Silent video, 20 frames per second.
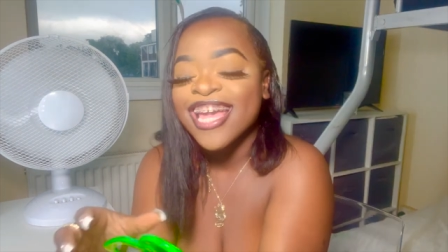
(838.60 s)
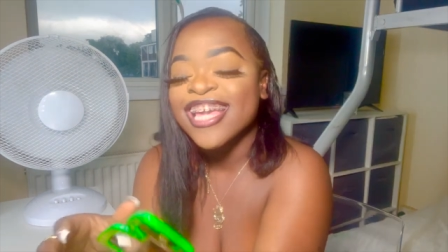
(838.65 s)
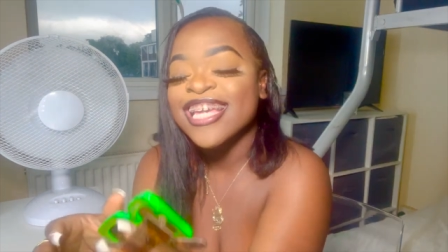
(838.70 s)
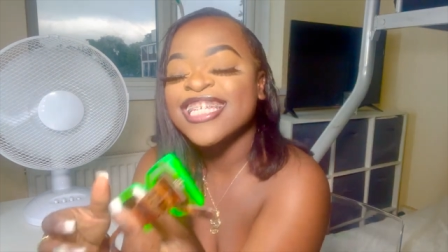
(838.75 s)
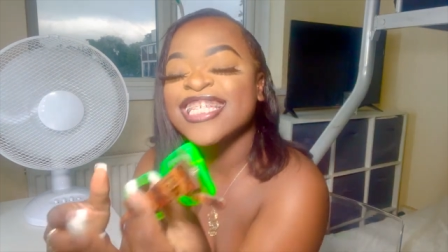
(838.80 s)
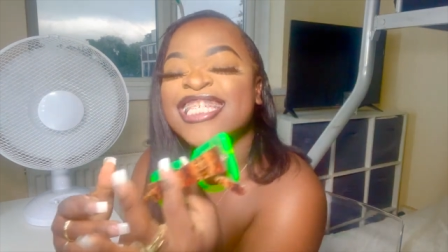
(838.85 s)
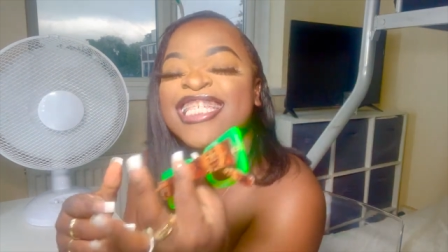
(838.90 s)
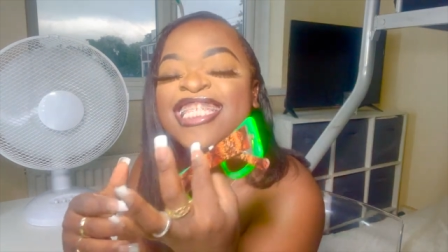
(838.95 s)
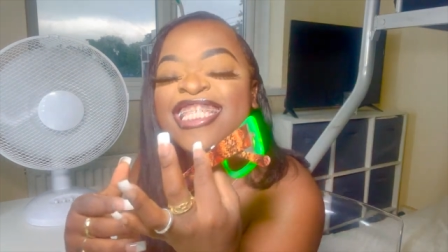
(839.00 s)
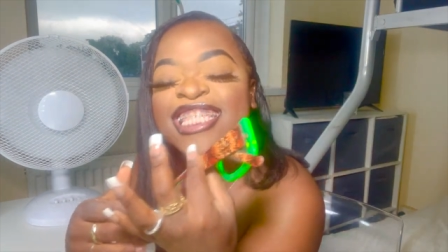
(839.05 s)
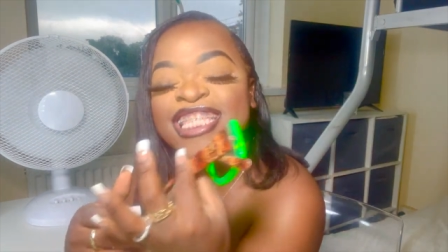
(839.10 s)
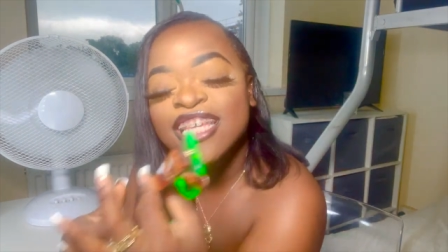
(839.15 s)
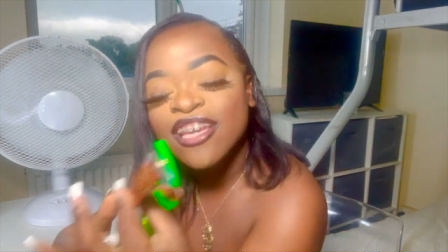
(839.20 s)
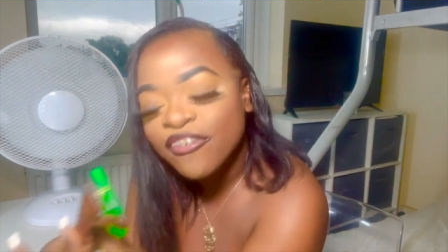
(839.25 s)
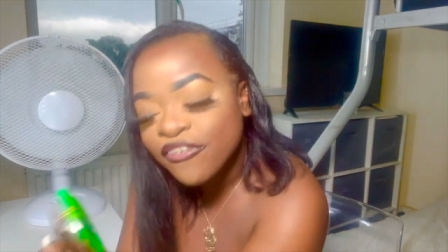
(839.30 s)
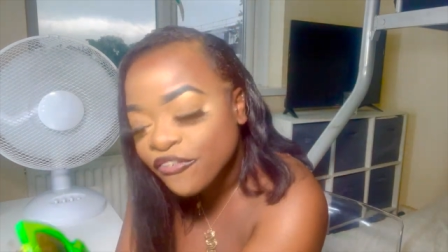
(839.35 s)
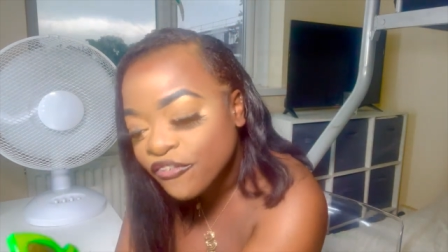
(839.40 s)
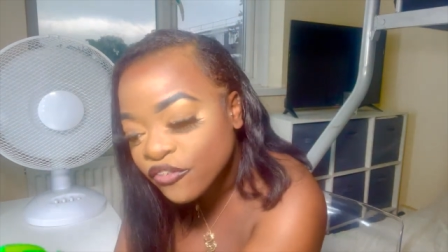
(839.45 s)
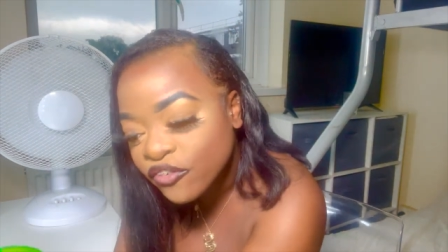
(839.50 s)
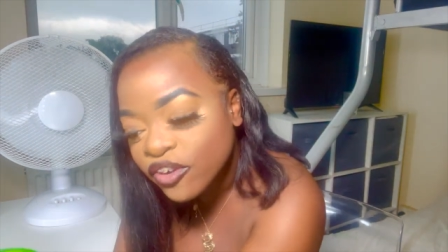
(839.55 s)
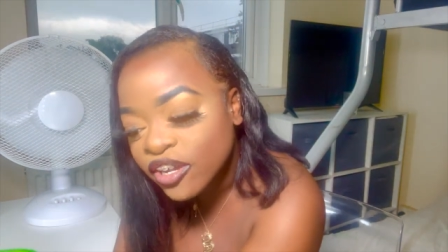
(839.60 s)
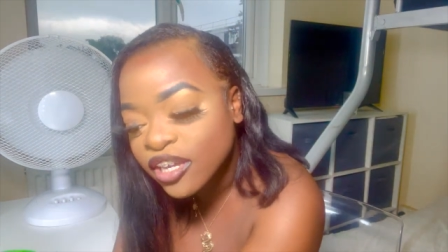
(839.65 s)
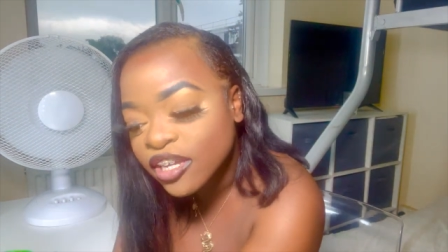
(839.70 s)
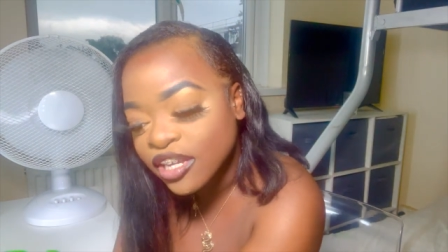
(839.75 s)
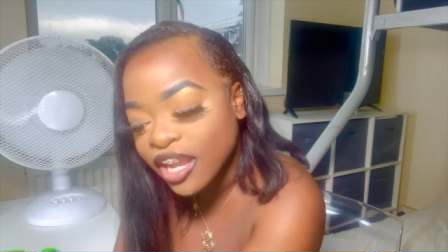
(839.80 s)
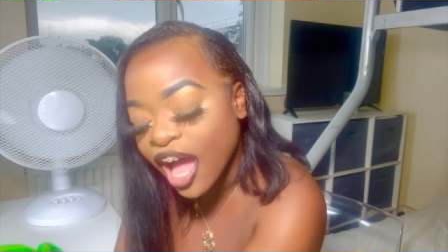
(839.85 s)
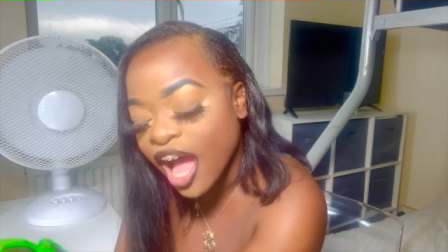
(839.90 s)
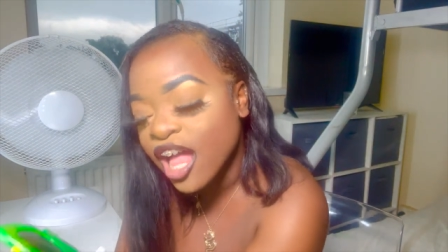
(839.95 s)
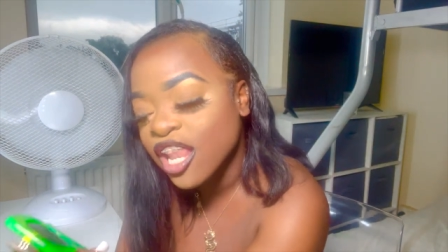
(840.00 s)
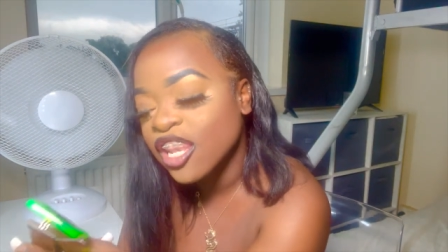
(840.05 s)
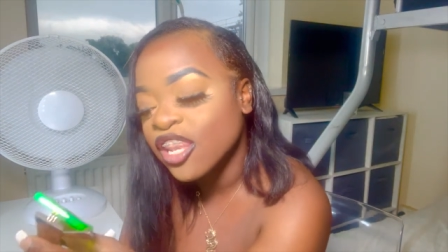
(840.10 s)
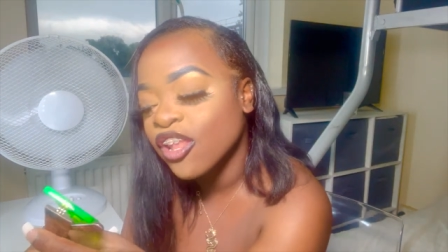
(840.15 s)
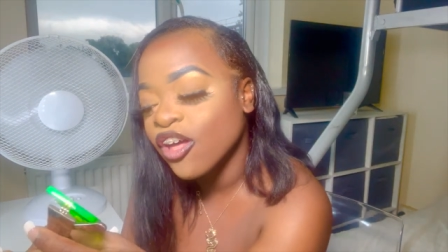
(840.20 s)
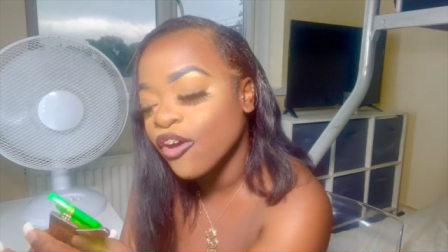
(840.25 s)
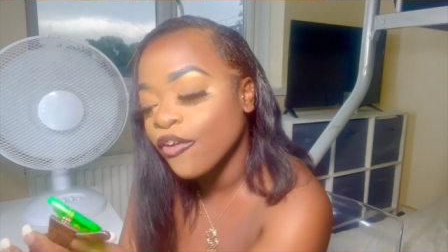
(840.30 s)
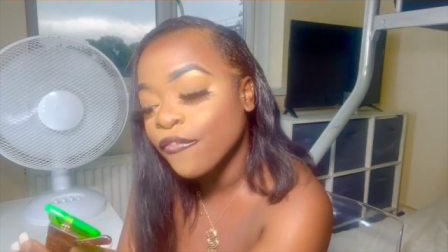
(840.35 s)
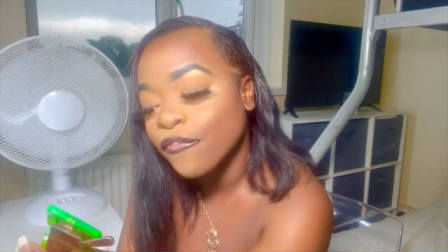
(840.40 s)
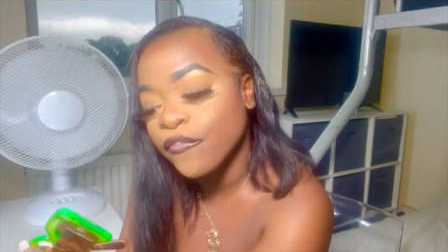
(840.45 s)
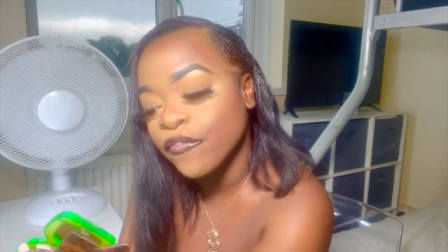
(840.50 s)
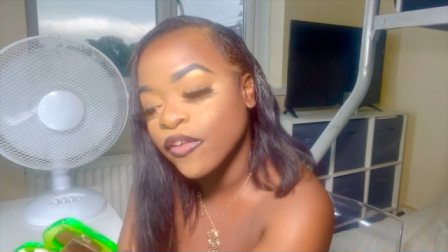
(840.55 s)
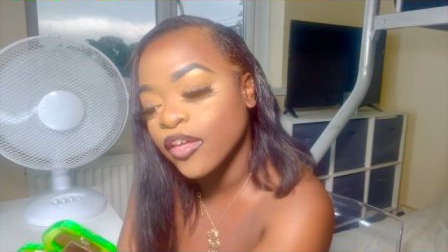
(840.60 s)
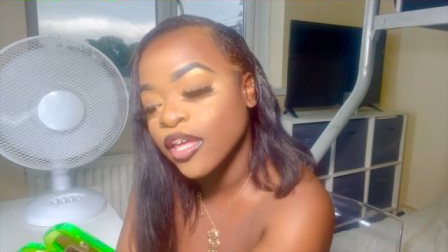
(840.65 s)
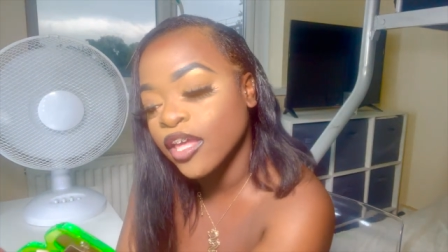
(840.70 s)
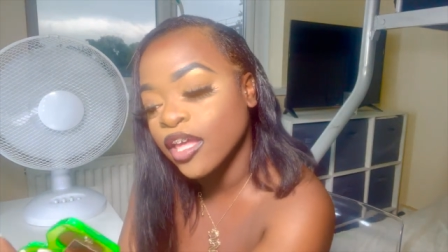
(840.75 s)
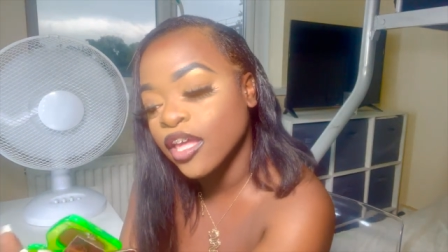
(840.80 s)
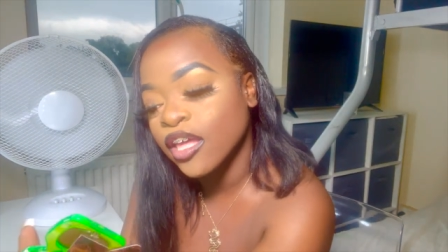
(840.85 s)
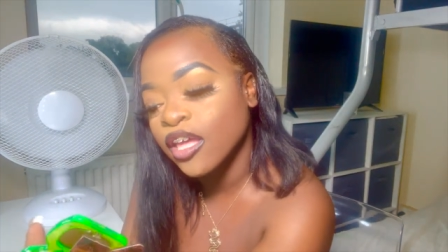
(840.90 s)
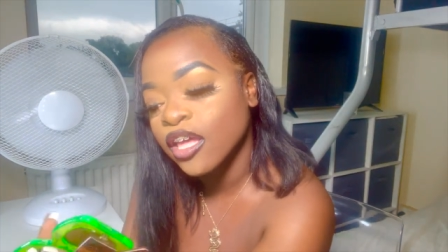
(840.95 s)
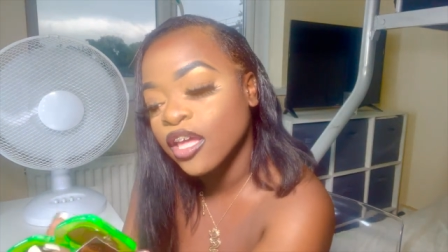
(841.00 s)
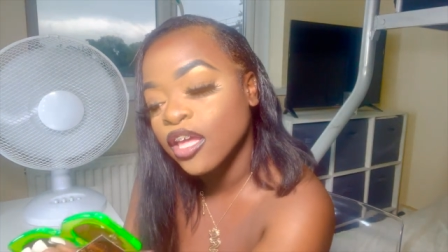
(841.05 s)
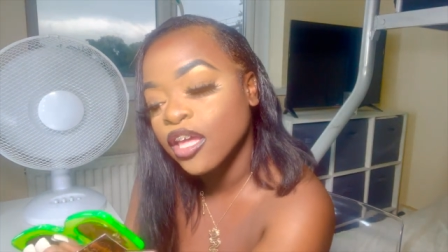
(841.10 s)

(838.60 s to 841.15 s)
it's different I love it